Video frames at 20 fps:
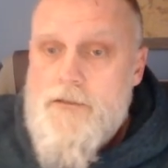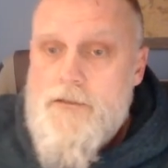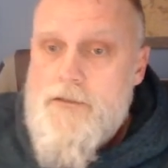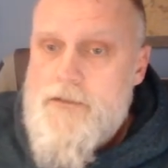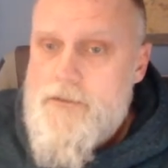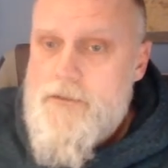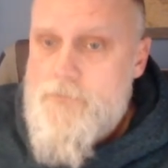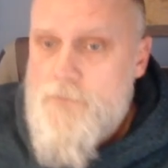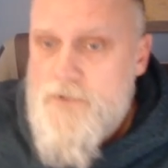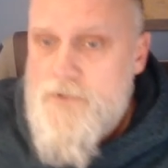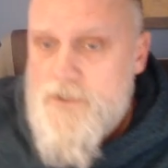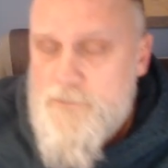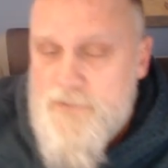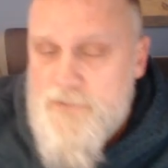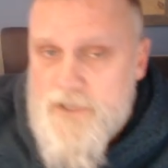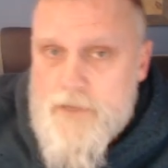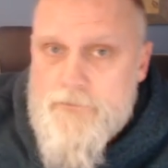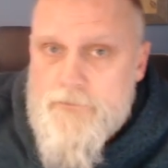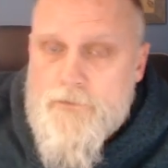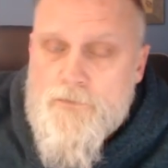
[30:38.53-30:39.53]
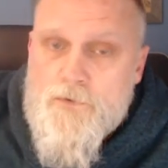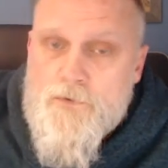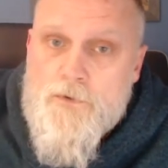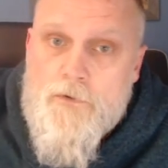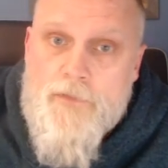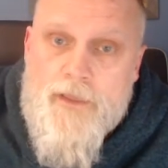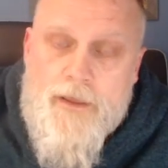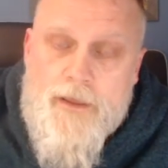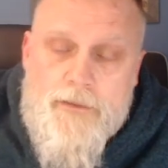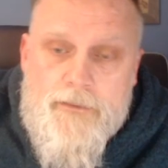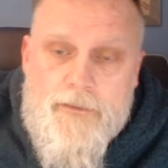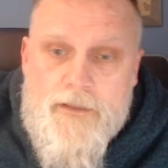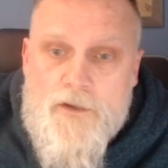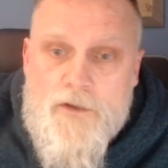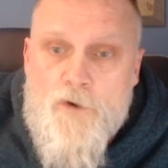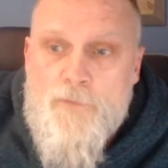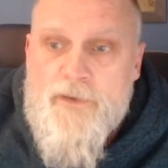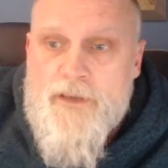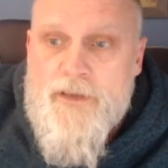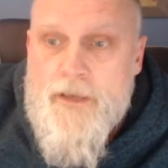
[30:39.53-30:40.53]
with the Pleva rule that the
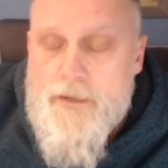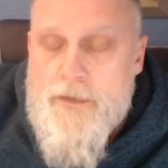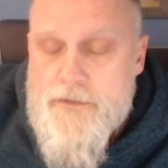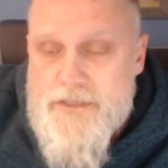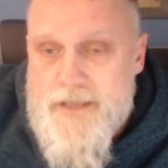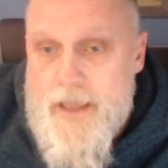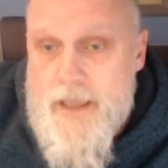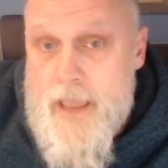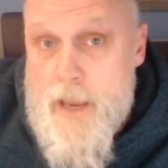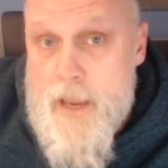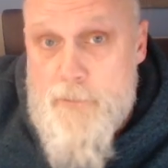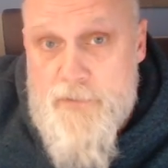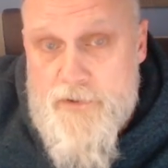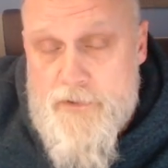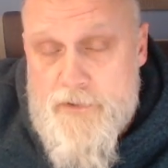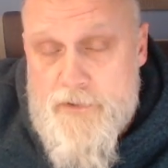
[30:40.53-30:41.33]
OBA was hampered.